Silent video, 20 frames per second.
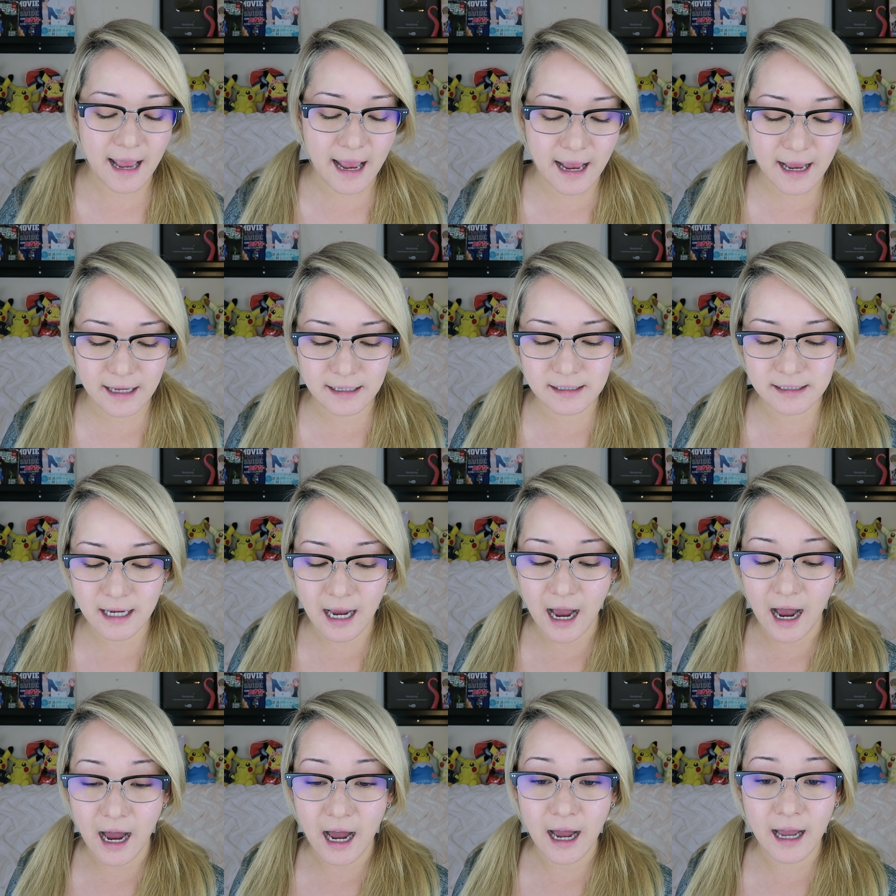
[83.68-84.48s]
and
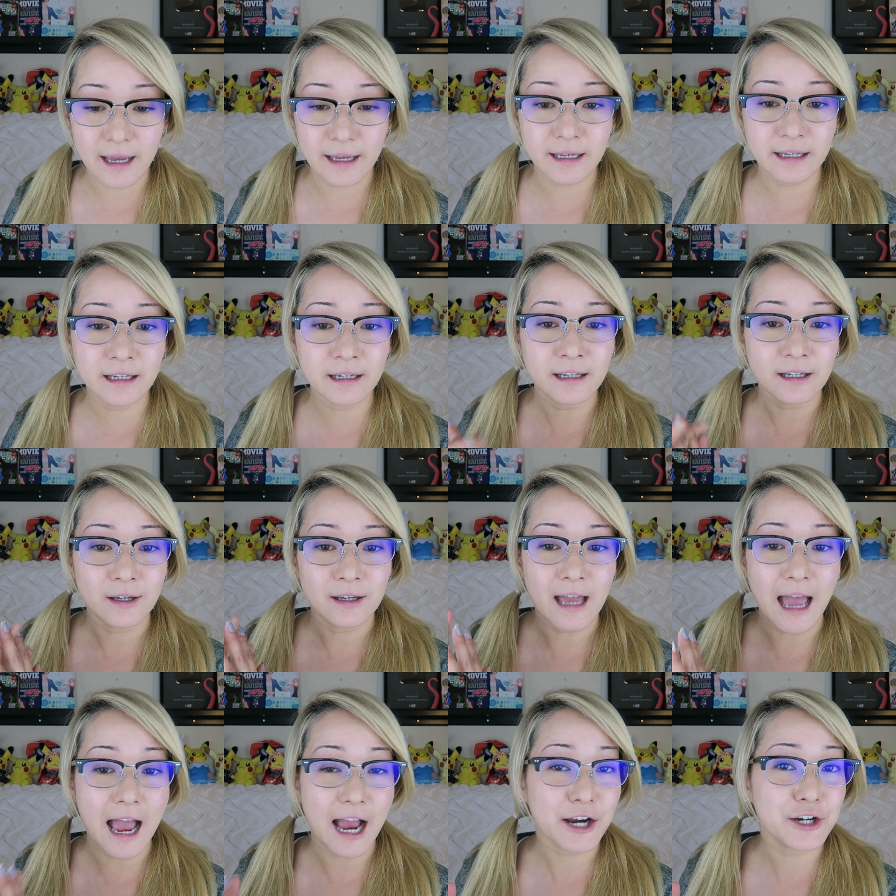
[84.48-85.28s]
I
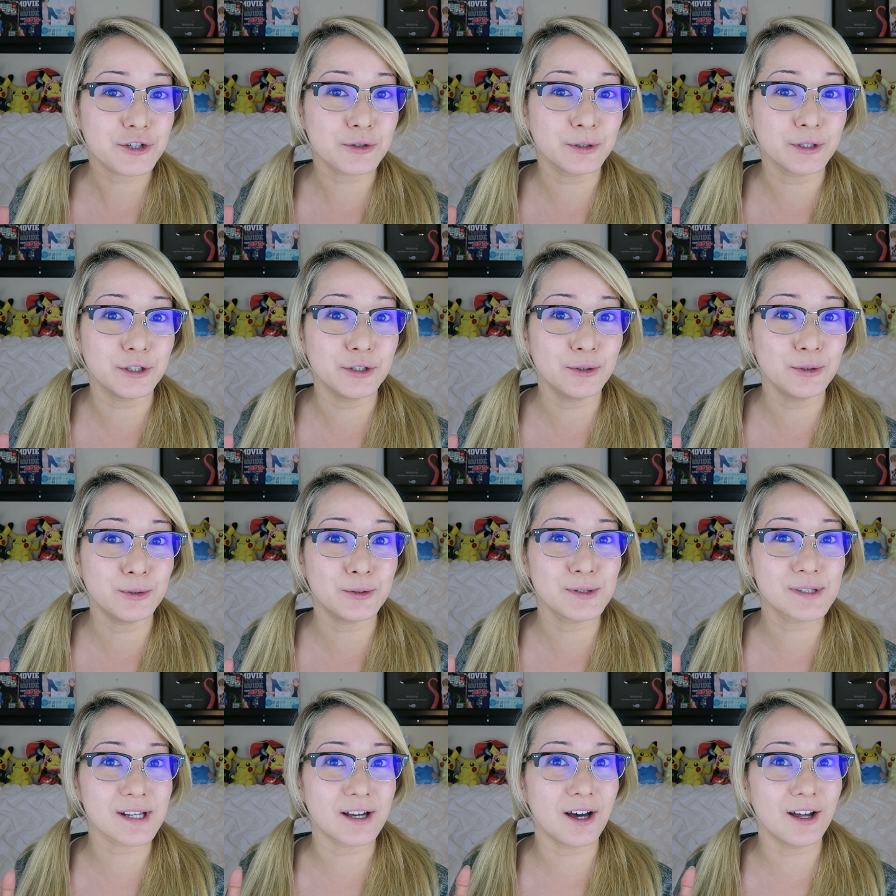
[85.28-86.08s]
actually
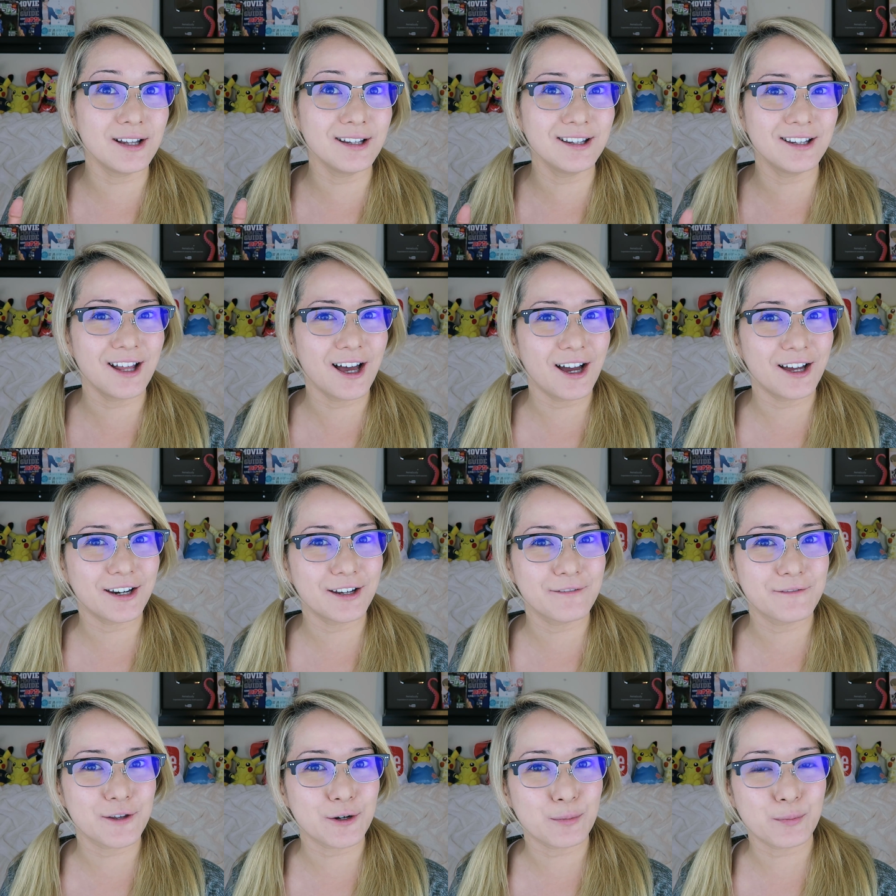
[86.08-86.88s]
use a
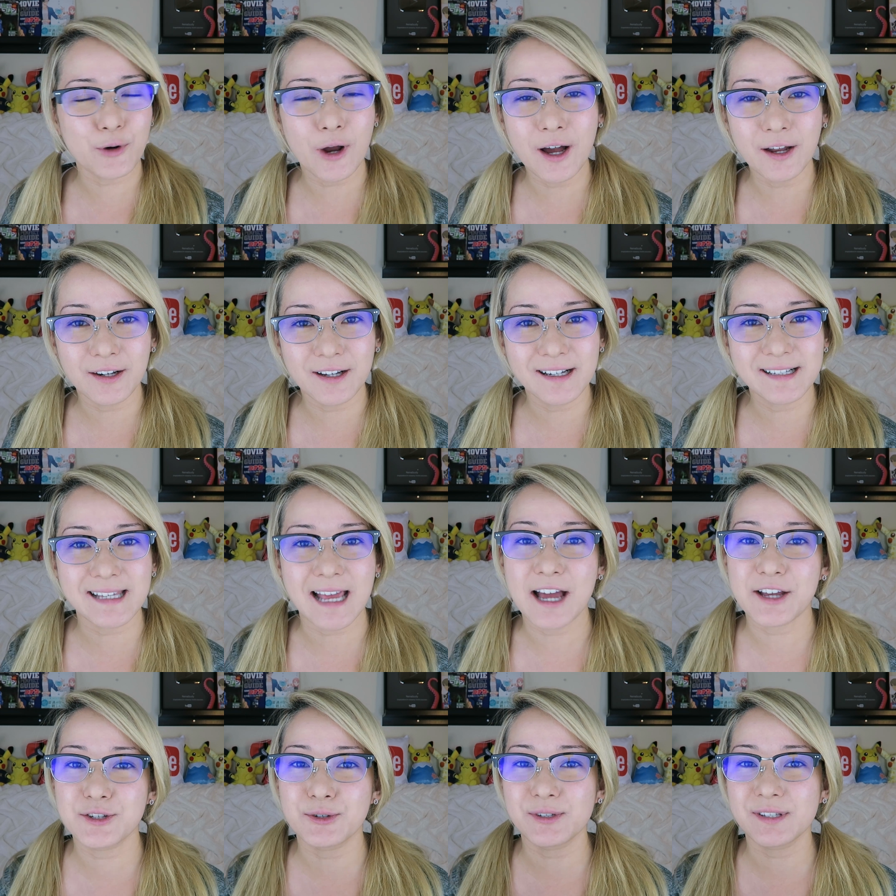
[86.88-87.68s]
lot of their products.
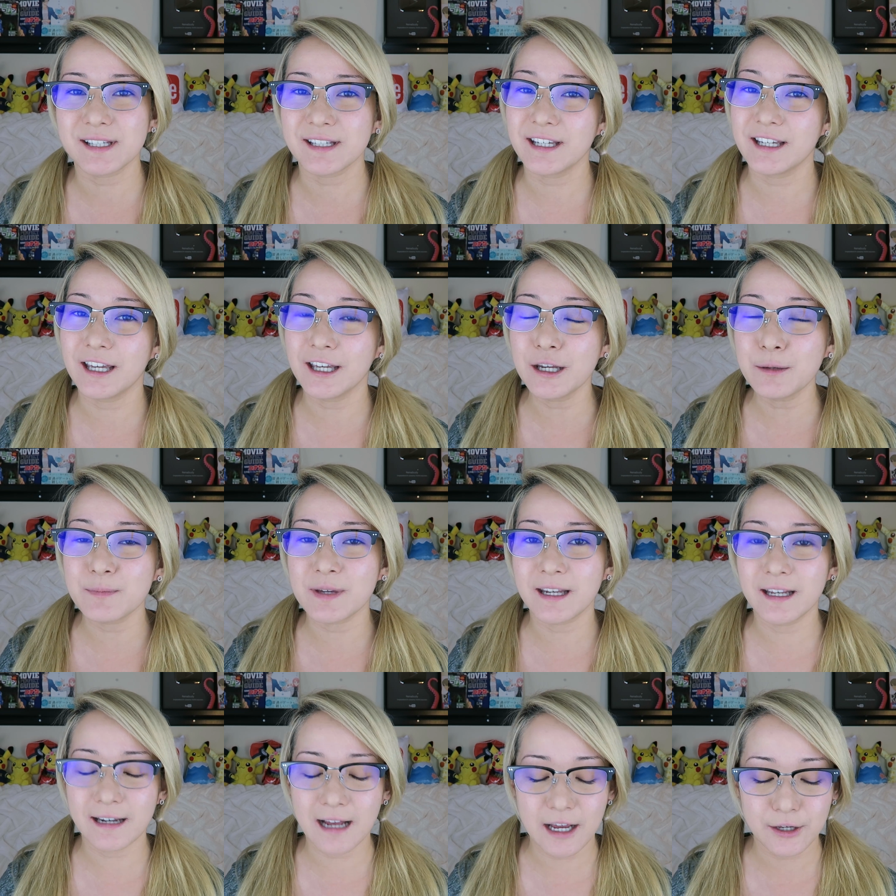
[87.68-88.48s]
As you'll see in a
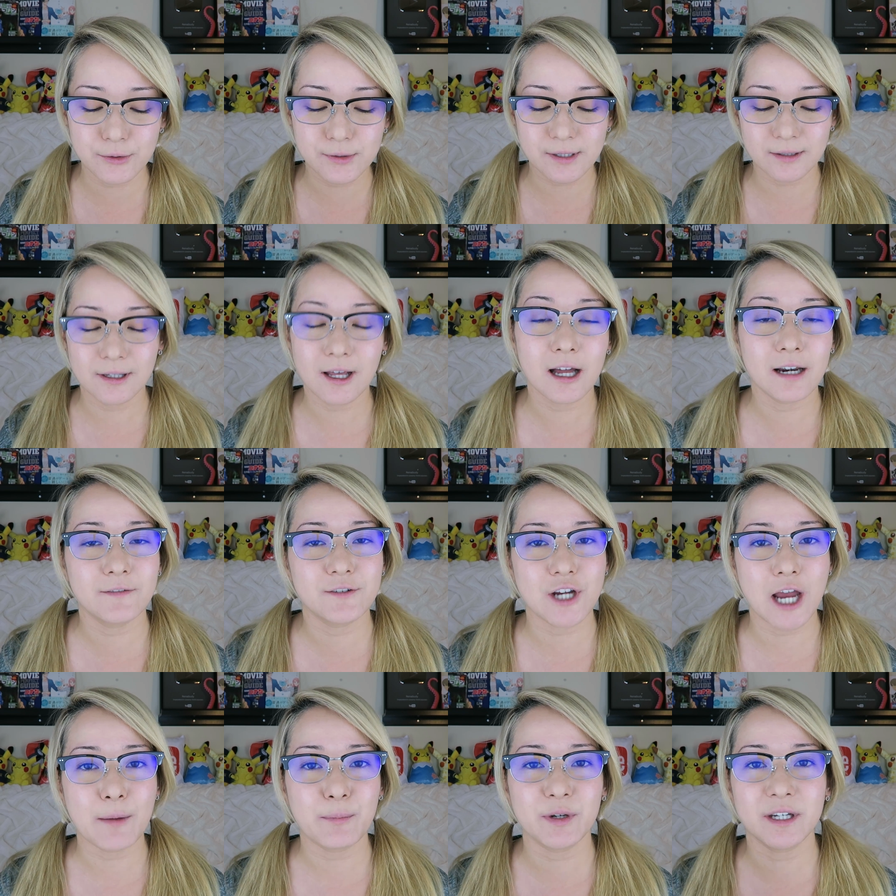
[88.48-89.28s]
minute, I use a lot
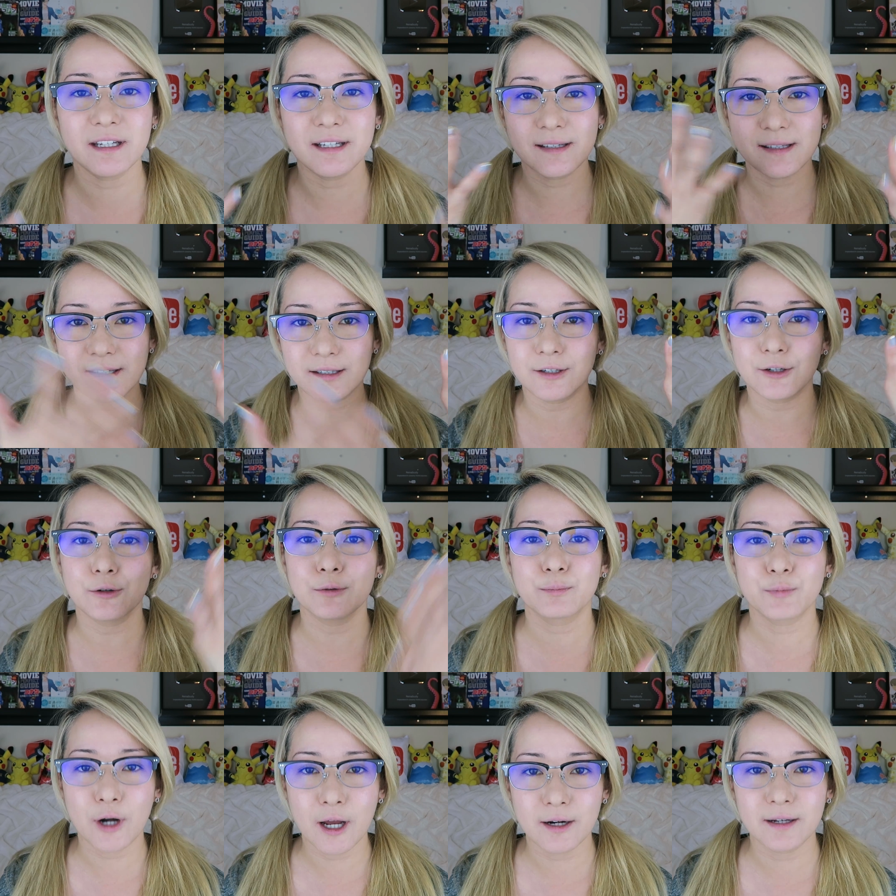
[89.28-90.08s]
of Japanese, you
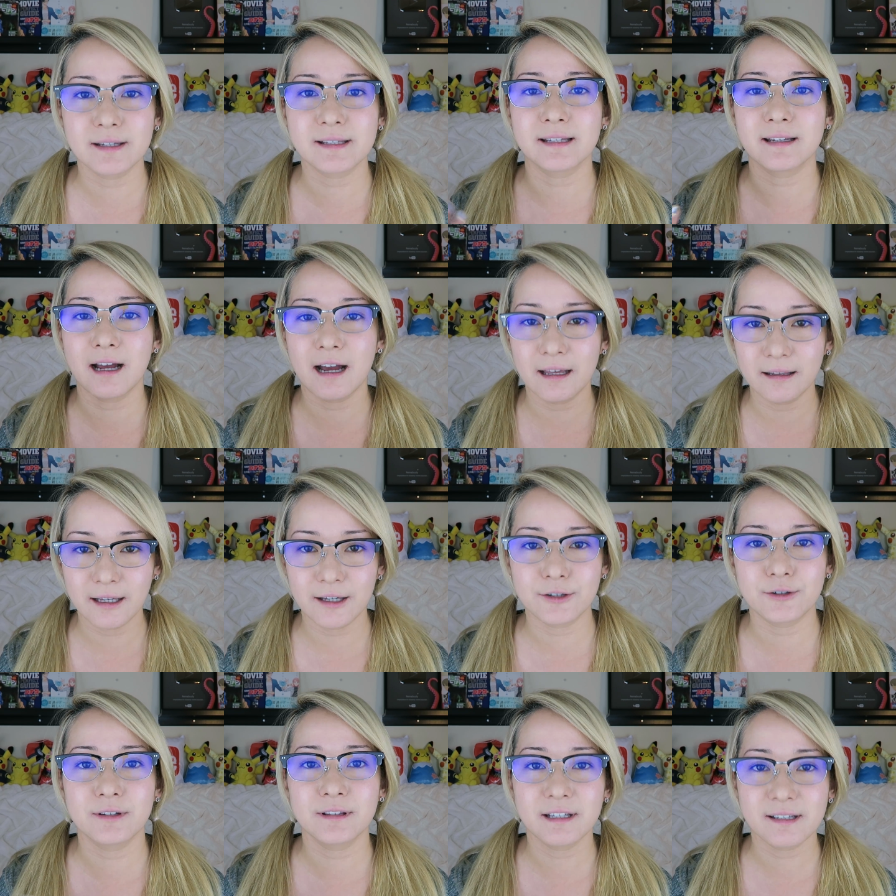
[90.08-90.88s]
know, products and
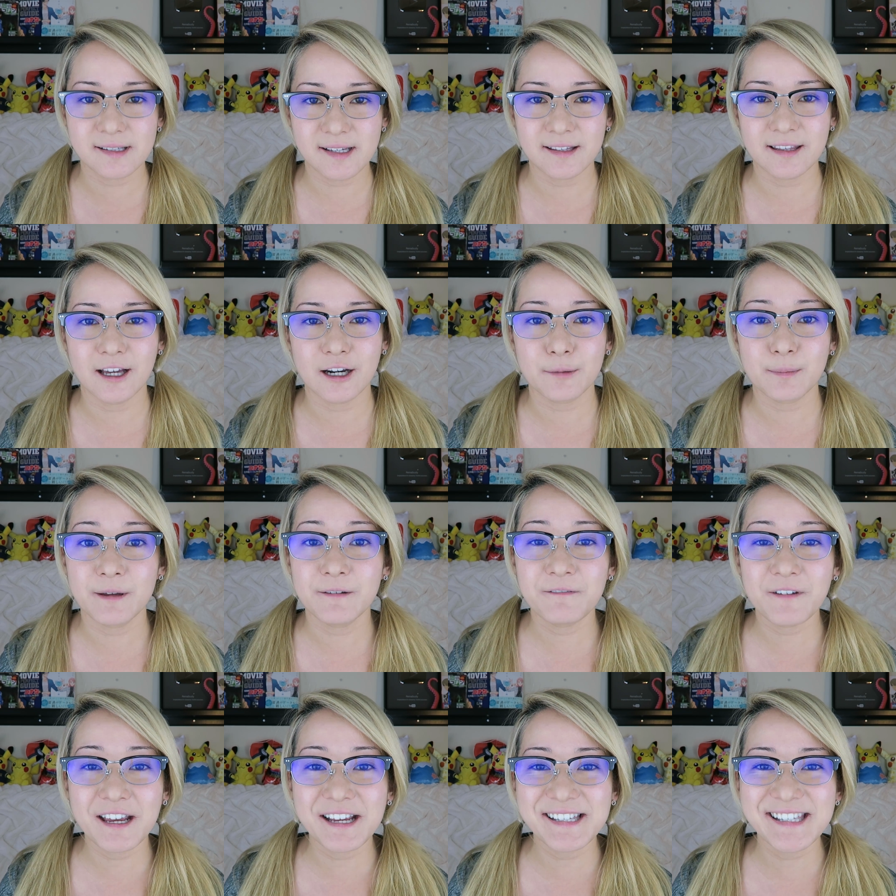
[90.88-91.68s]
eyeliner and things like that on
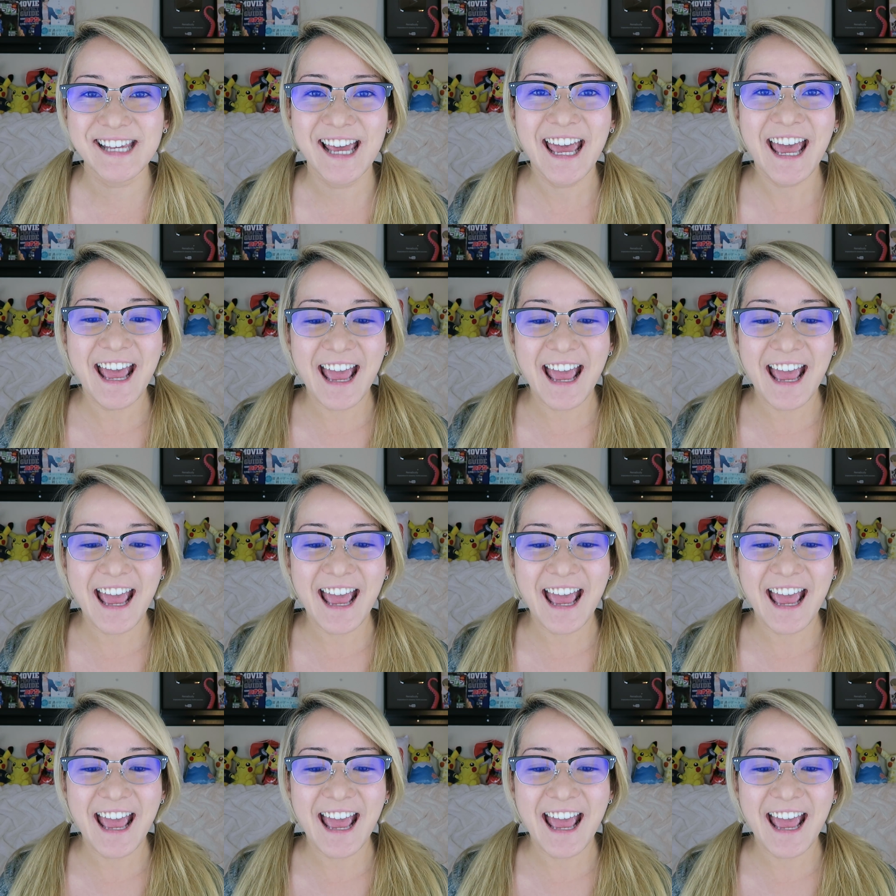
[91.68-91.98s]
my face,